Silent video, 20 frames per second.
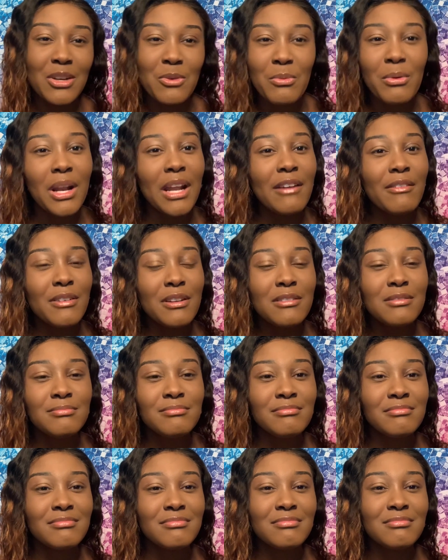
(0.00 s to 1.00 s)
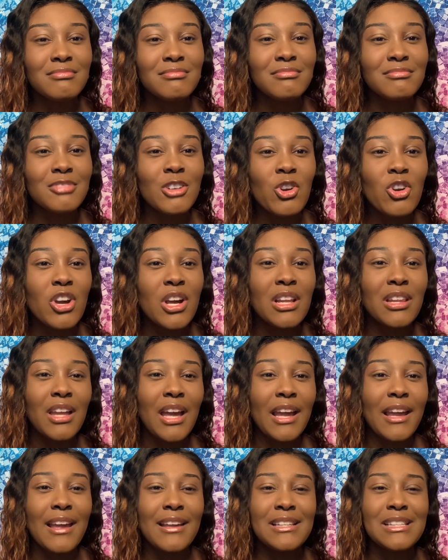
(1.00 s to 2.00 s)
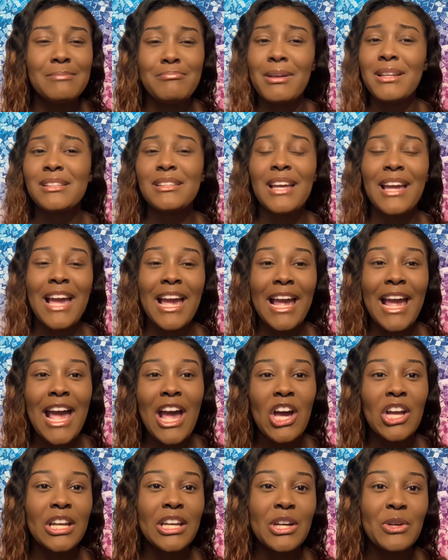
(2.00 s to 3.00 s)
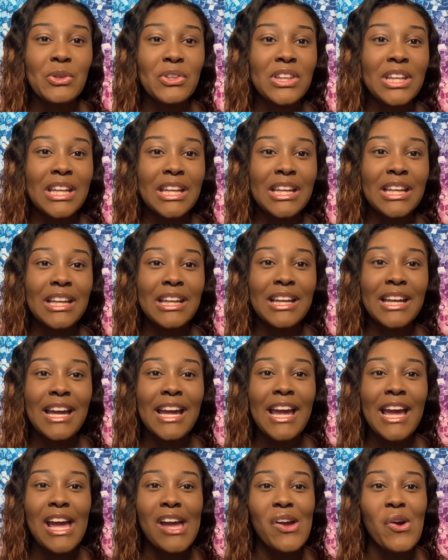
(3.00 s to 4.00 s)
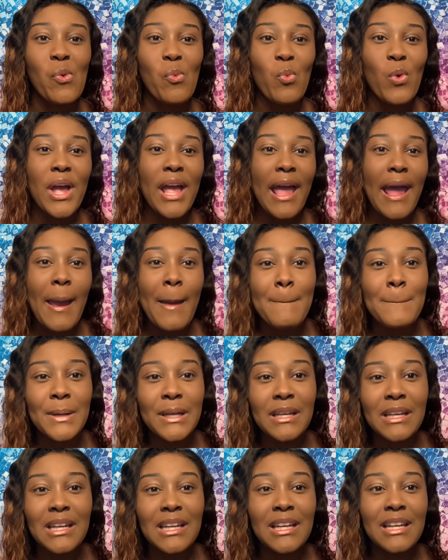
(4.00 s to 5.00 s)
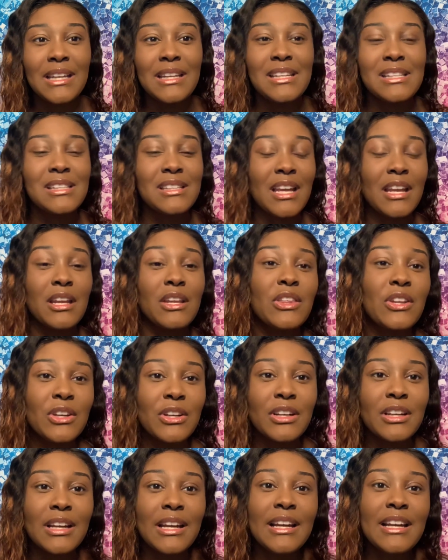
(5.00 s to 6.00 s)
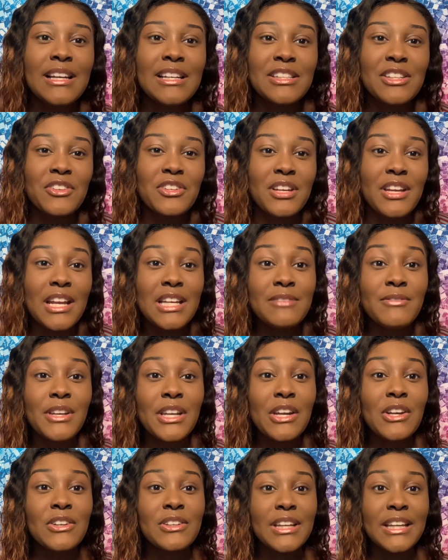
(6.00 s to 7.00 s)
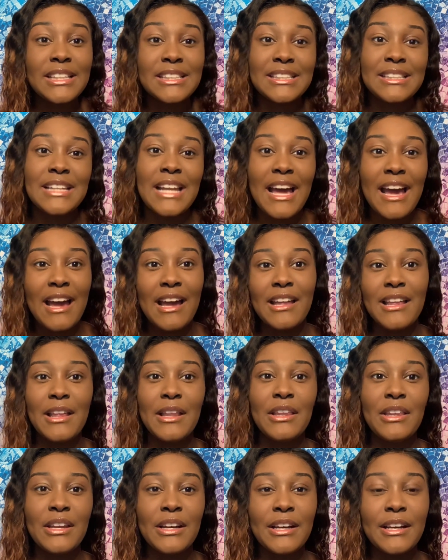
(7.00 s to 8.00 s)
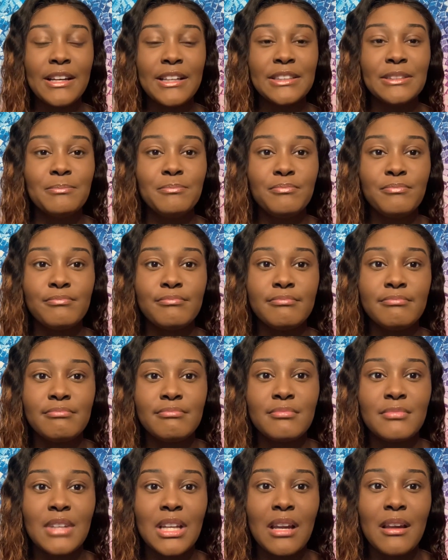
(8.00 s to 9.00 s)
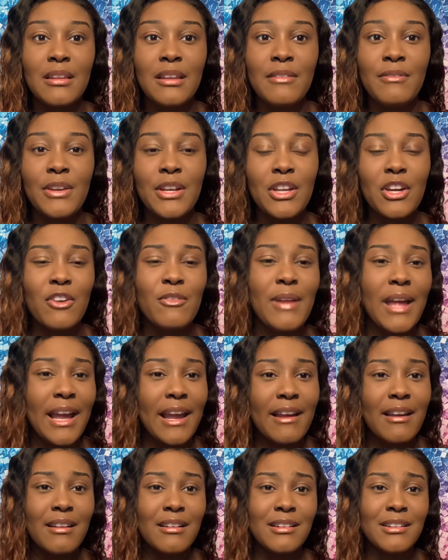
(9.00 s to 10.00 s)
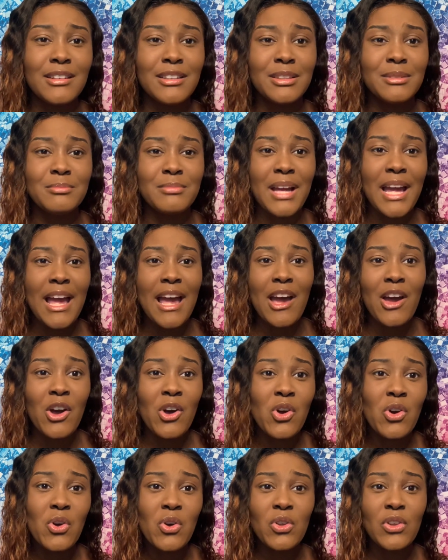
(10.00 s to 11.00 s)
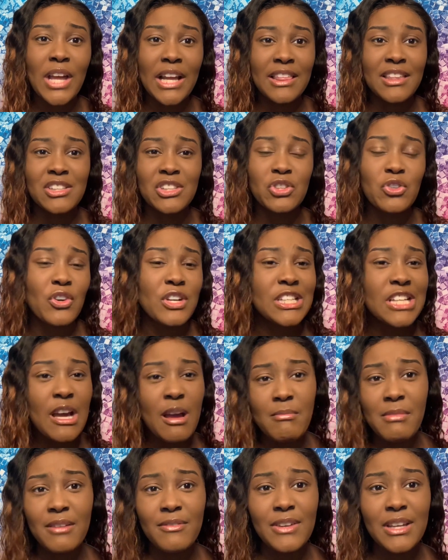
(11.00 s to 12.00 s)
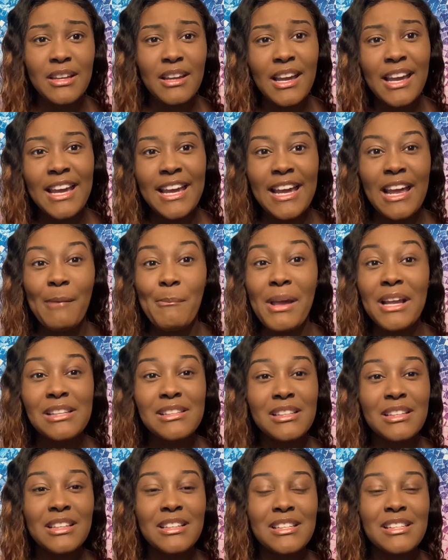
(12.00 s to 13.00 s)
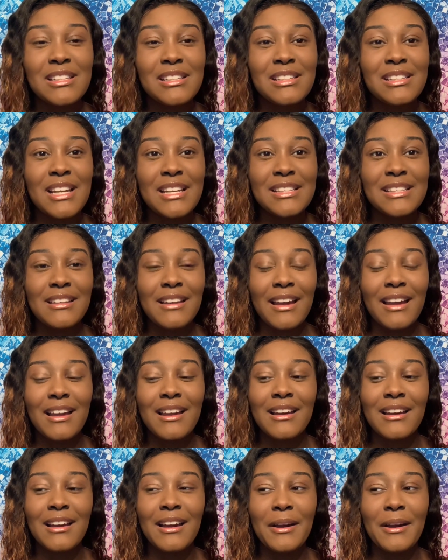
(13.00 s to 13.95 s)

or whatever, or in like it's basically like how I dealt with it, what happened, this, that, and the third. So today's video is not the video of like how like the story time of it. Basically this is just like